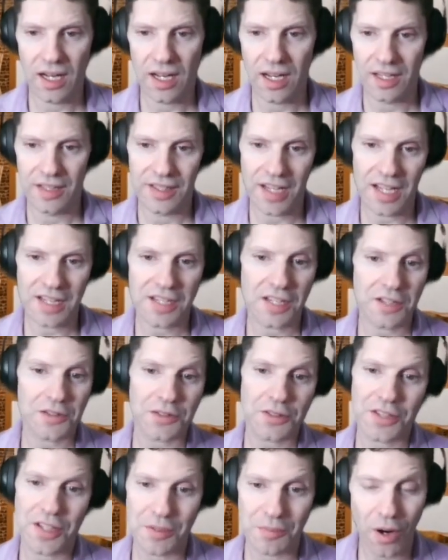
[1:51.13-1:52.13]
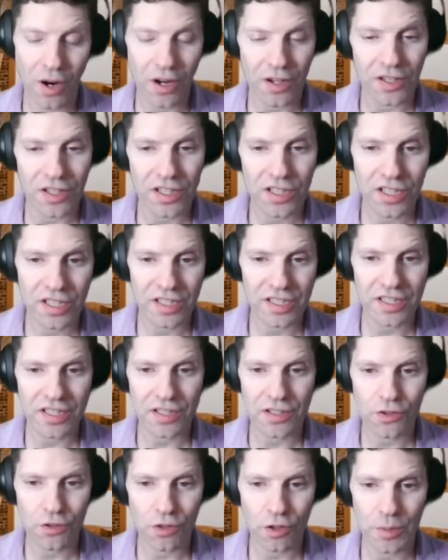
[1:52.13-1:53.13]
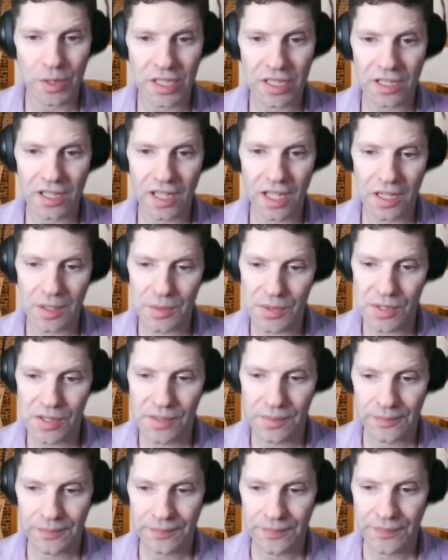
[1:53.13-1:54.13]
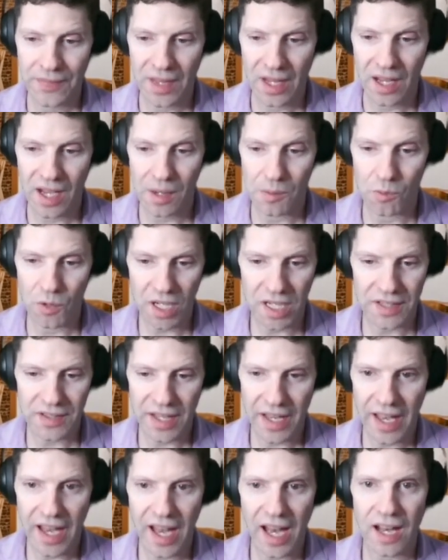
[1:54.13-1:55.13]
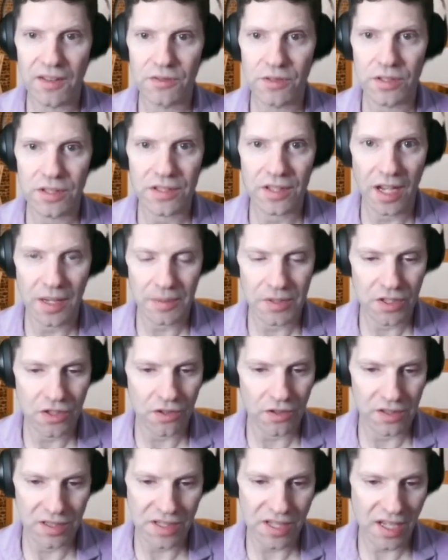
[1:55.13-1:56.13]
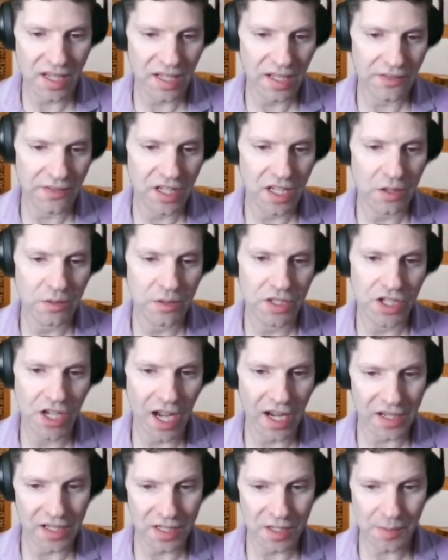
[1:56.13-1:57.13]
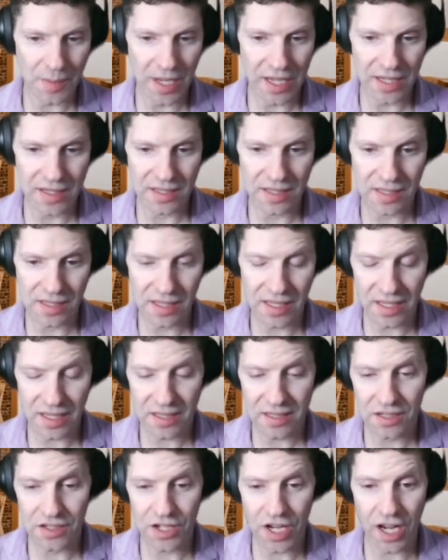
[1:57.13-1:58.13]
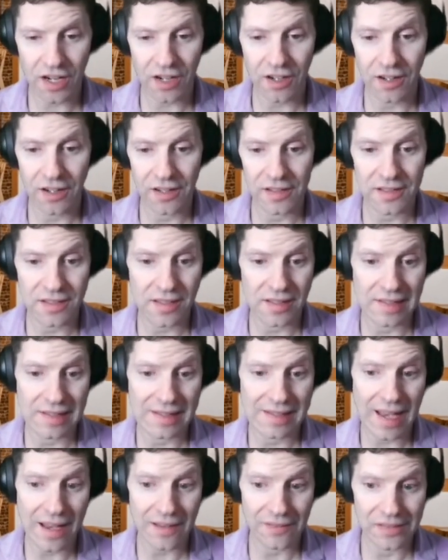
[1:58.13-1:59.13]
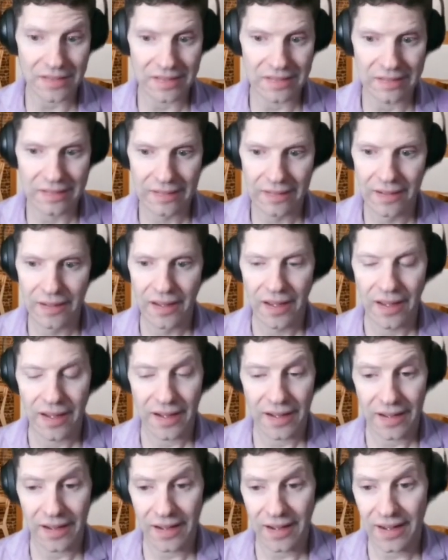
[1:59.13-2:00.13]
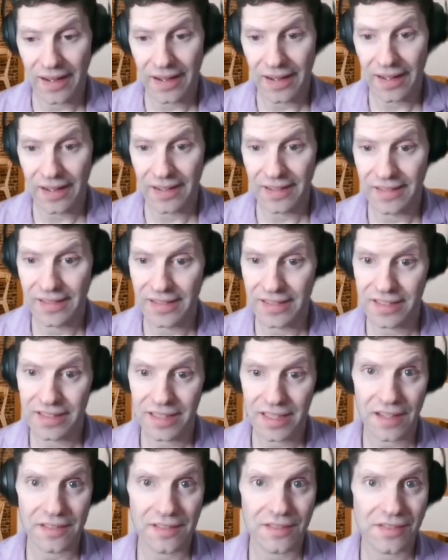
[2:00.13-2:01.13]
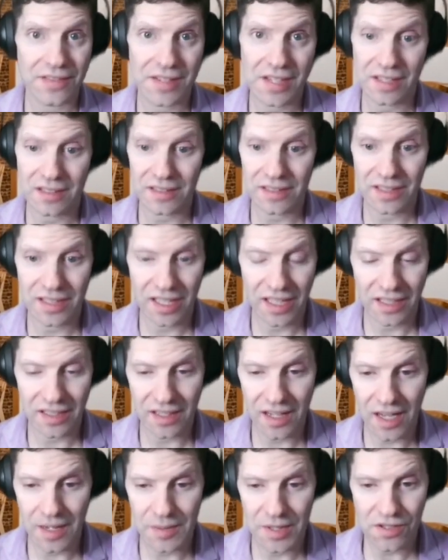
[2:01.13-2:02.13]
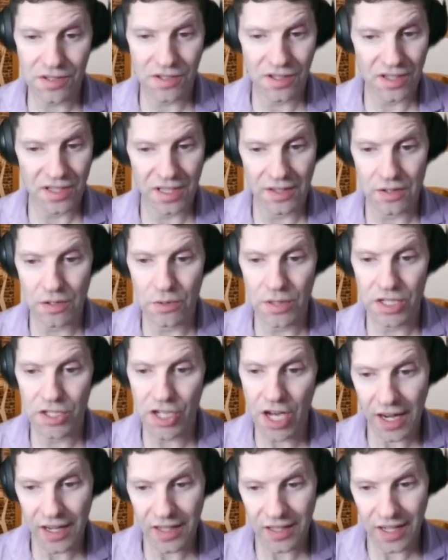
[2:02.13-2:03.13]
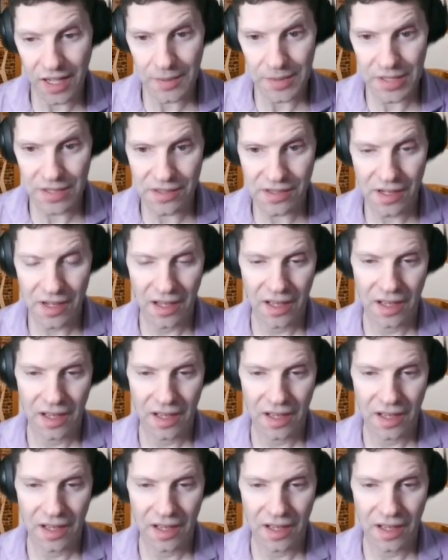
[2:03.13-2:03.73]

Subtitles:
that's interesting. Partner couldn't control big clubs. What can they have with diamond shortness? They could have king, queen, jack of spades is 6, the jack of hearts is 7. They could have singleton king of diamonds, or they could have a queen, jack of diamonds.